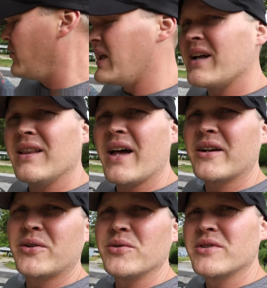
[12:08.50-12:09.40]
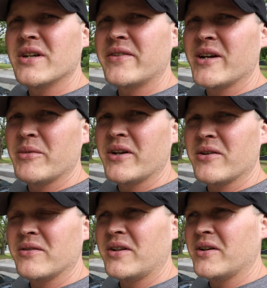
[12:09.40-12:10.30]
we got a lot of cool stuff coming
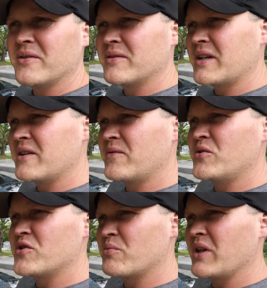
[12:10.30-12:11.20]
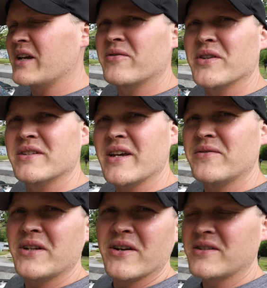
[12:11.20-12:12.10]
up, you know, in the future planned for this
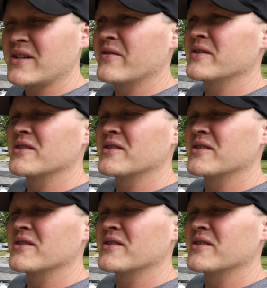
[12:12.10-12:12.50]
FD RX7,